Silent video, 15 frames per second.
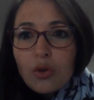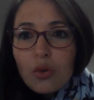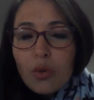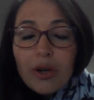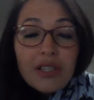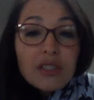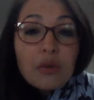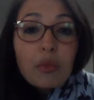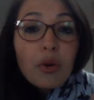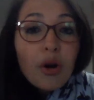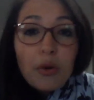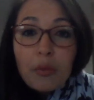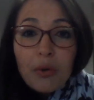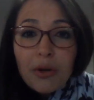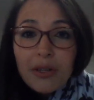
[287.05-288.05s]
what is
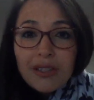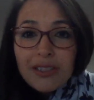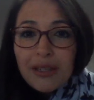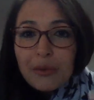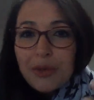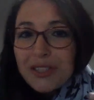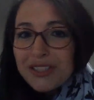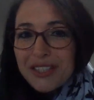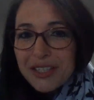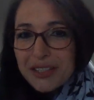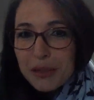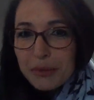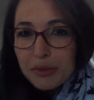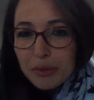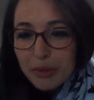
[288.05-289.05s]
appropriate and what is
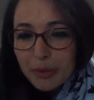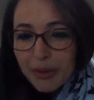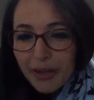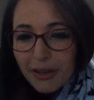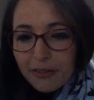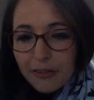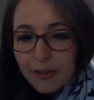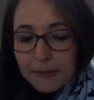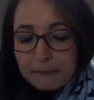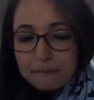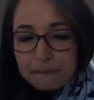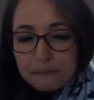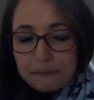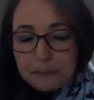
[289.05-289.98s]
acceptable behavior.